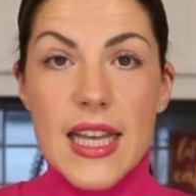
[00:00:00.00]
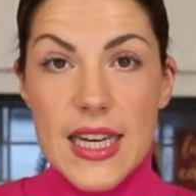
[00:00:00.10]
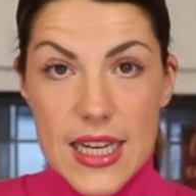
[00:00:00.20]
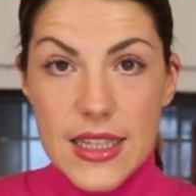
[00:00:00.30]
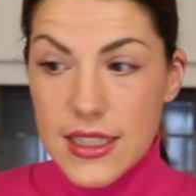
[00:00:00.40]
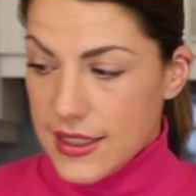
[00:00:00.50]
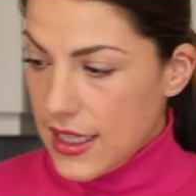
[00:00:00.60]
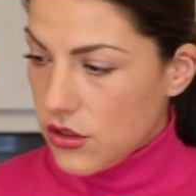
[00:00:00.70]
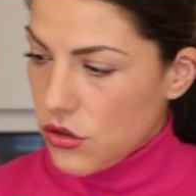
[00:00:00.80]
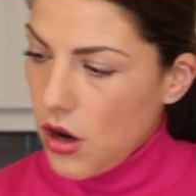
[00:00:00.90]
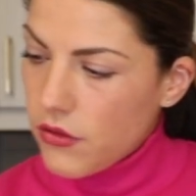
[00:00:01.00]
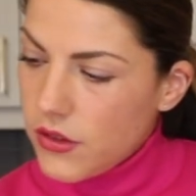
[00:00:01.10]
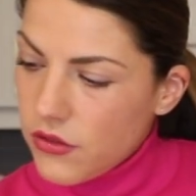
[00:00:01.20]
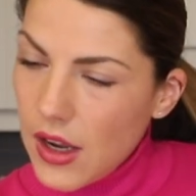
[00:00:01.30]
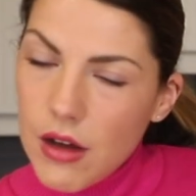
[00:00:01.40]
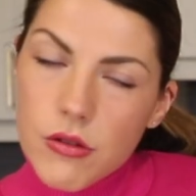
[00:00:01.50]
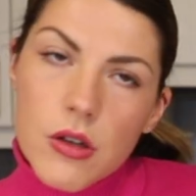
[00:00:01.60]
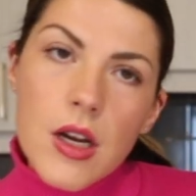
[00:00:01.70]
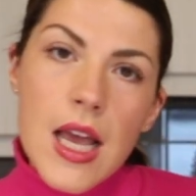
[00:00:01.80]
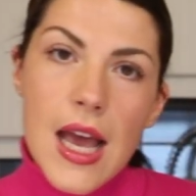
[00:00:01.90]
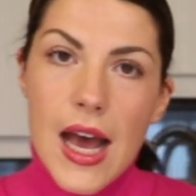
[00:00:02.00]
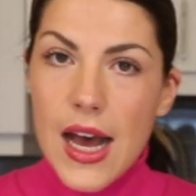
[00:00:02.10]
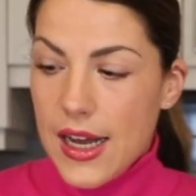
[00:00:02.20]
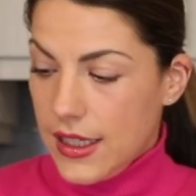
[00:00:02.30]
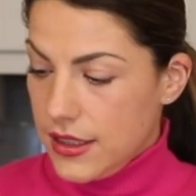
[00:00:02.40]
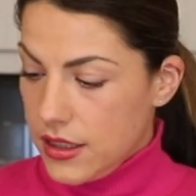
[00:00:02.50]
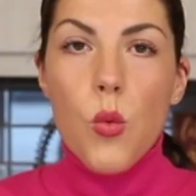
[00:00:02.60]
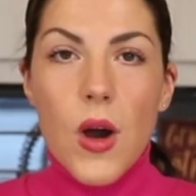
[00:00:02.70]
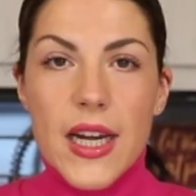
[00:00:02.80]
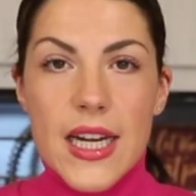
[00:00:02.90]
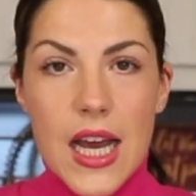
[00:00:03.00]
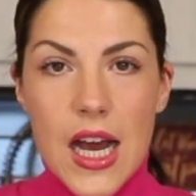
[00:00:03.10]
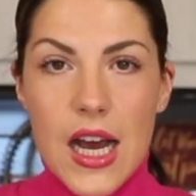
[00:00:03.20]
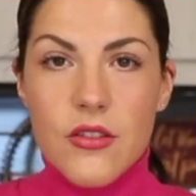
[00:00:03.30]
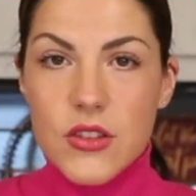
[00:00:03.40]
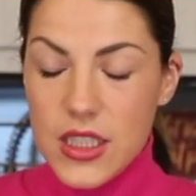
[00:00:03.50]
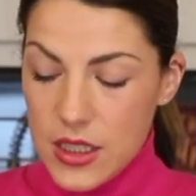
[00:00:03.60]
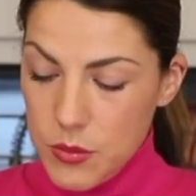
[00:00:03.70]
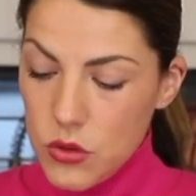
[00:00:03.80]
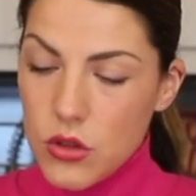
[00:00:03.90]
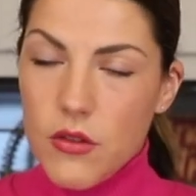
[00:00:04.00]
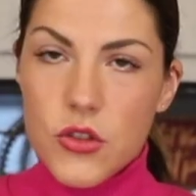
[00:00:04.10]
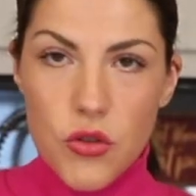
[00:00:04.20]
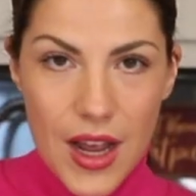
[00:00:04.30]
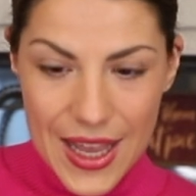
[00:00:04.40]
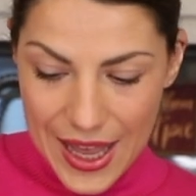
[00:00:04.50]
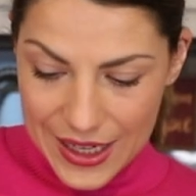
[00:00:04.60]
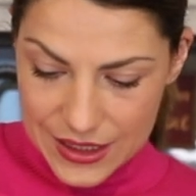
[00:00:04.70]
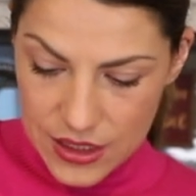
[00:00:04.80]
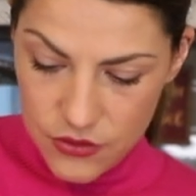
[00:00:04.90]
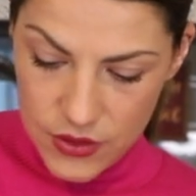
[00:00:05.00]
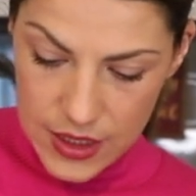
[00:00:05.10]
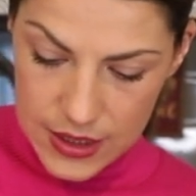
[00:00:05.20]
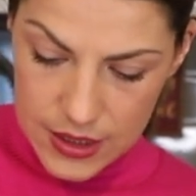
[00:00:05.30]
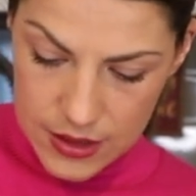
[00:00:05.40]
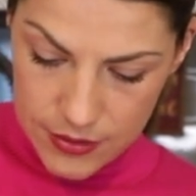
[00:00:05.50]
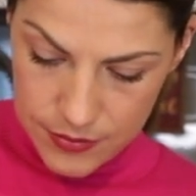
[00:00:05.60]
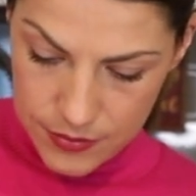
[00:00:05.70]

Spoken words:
then in the center of the flour, add 1 1/2 teaspoons of dry active yeast,